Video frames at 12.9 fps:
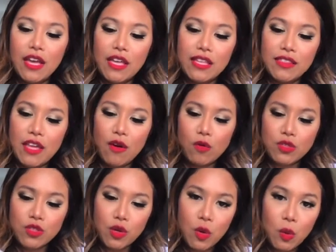They're
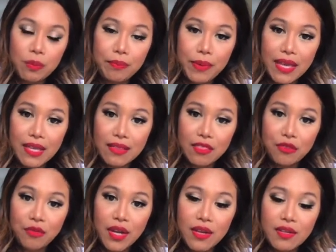also called bean
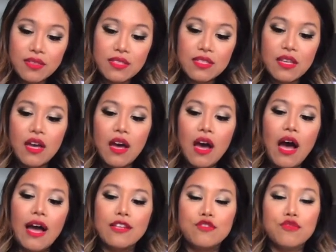threads.
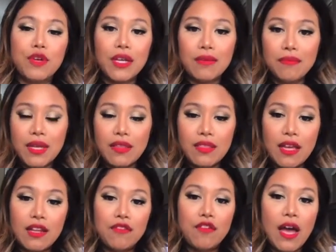I do recommend that
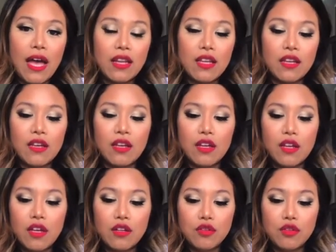if you're adding
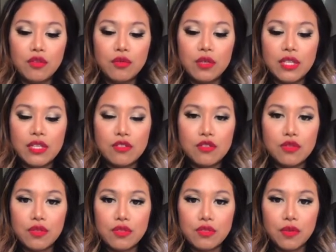a noodle into
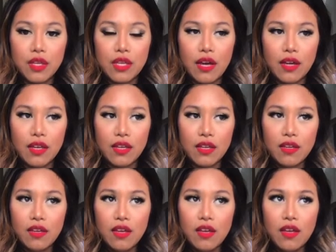the sukiyaki,
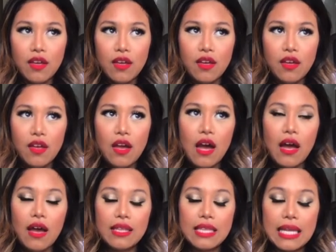
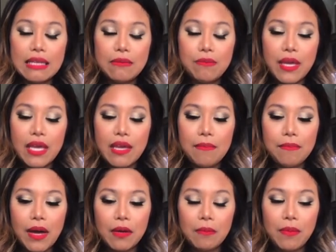that it be
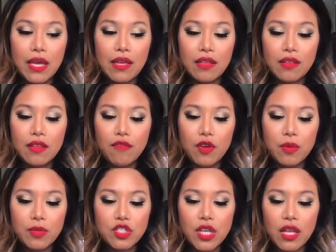mung bean
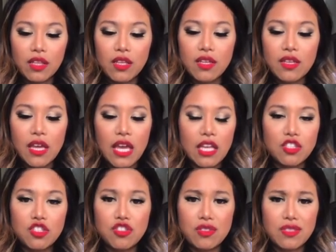vermicelli.
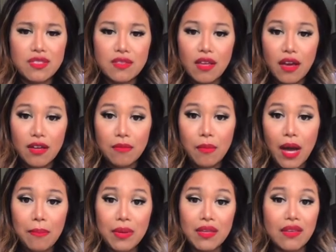It's just, in my
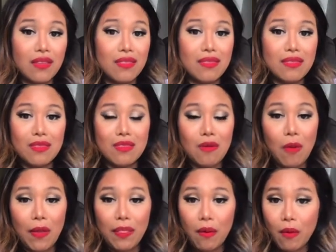opinion, the
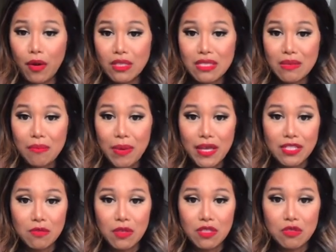one that works the best
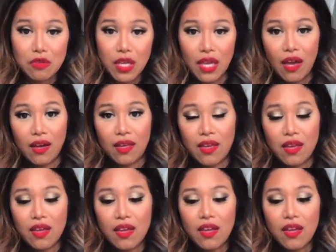with sukiyaki.